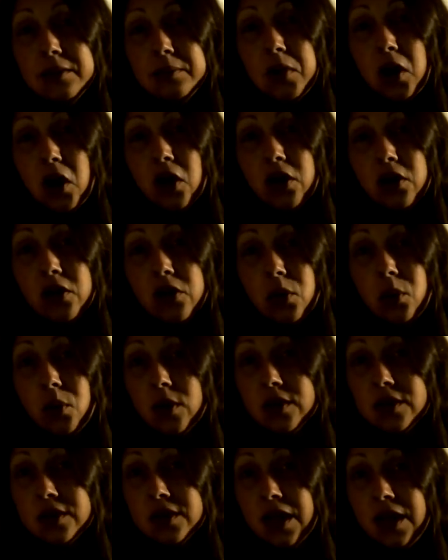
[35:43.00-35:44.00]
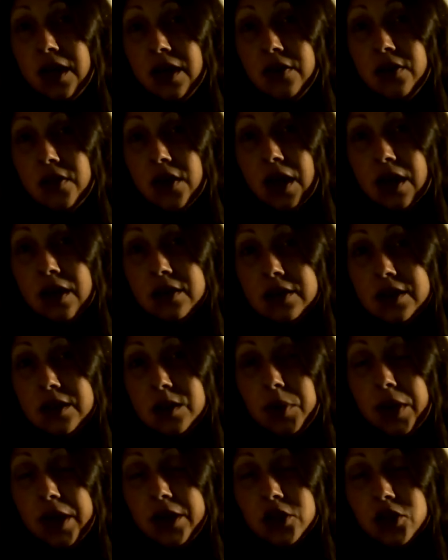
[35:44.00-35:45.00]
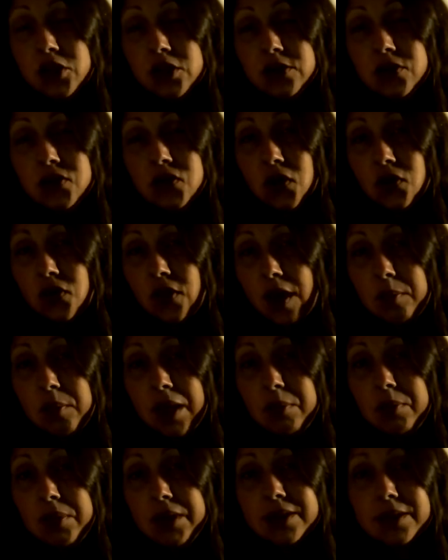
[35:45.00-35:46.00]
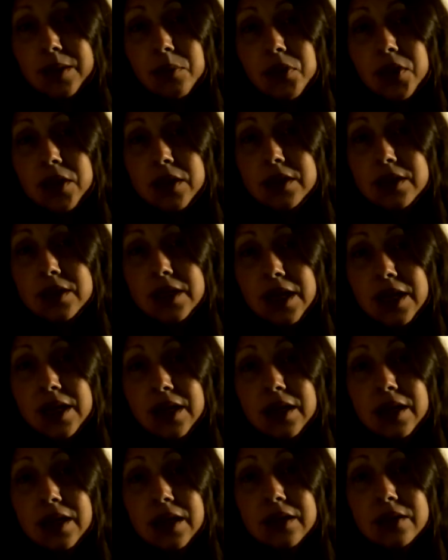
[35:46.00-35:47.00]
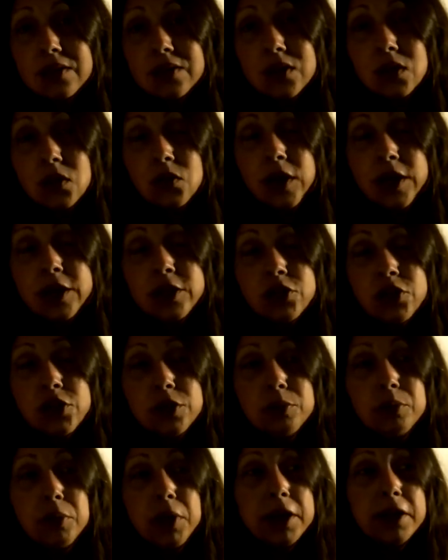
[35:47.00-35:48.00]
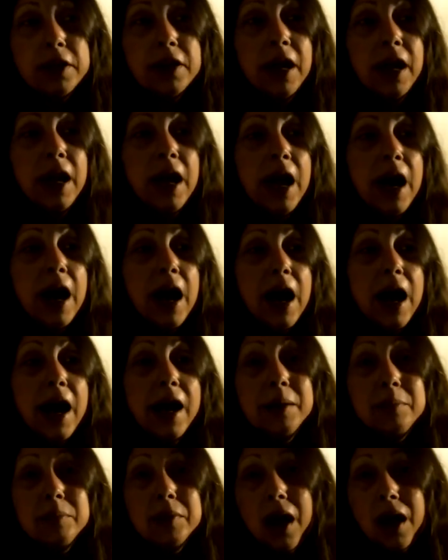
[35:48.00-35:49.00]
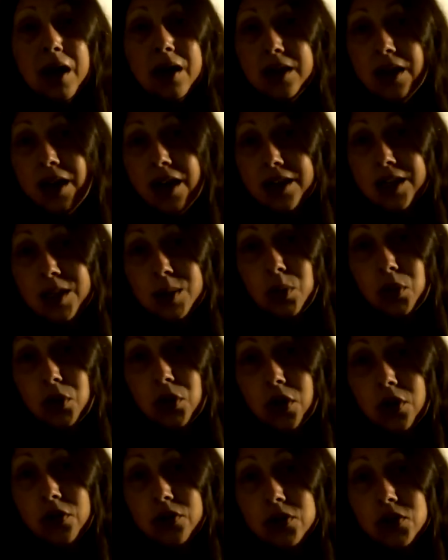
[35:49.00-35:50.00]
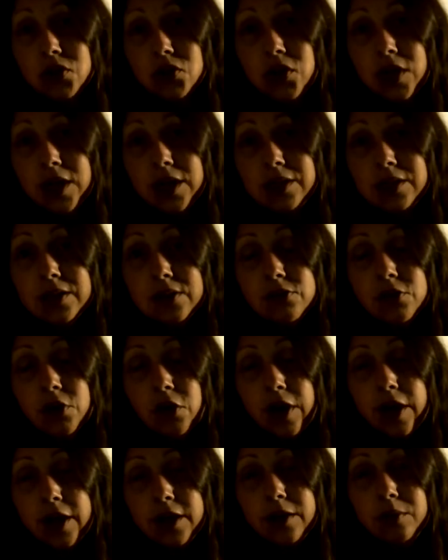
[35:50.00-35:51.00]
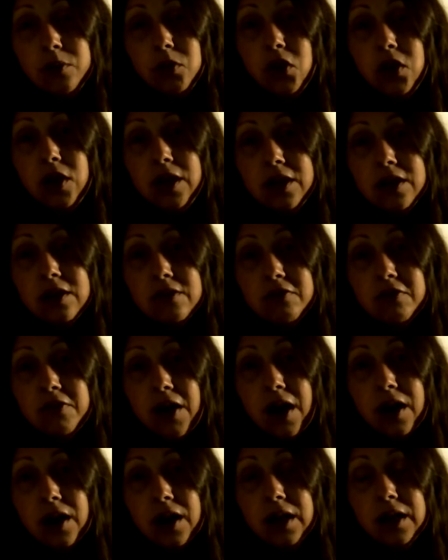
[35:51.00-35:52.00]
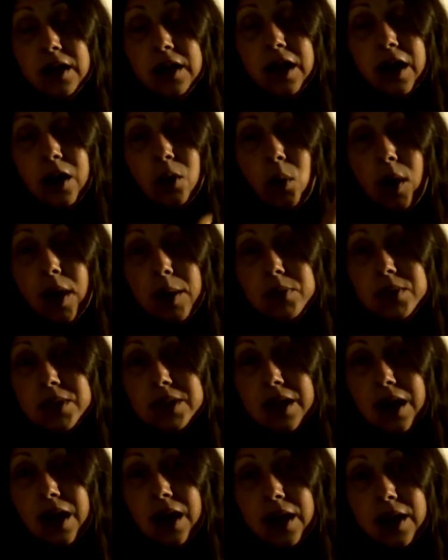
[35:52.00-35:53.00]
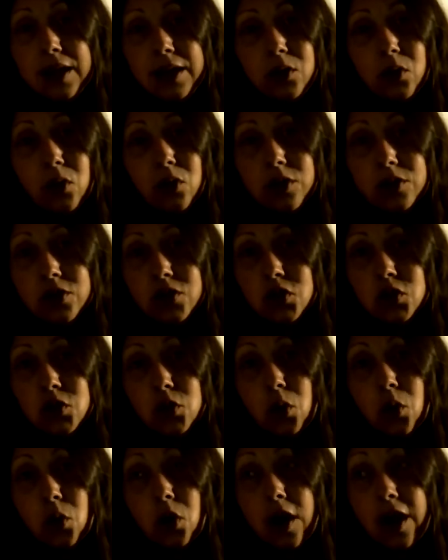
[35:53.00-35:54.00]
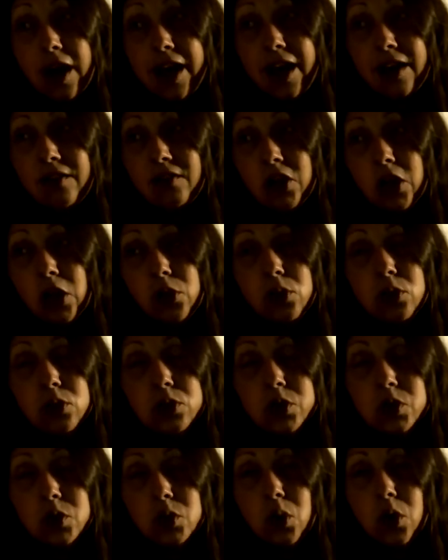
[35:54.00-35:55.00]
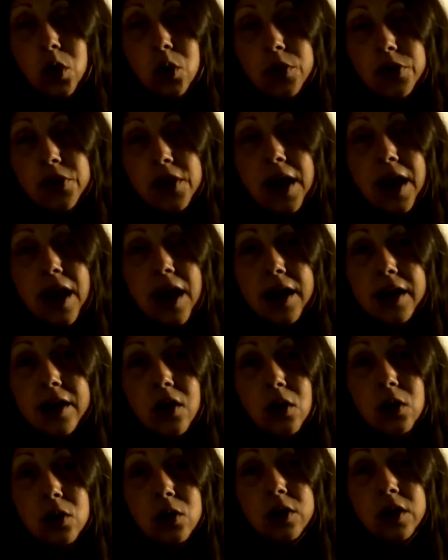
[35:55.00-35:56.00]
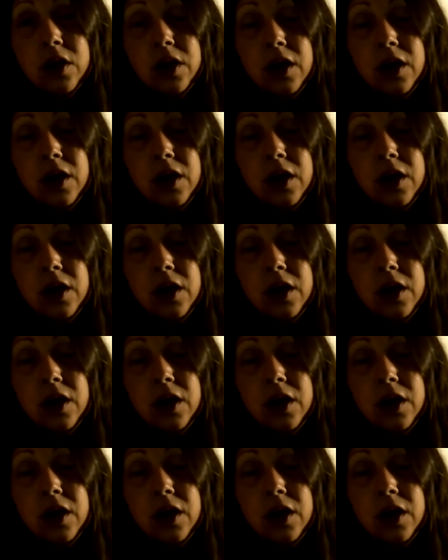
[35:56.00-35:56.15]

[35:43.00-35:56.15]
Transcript: are the ones getting the constipation. So that may be something to take into consideration. But I am not an expert on the strains of Kratom. You need to find a website or a store. I have a local store with a guy called,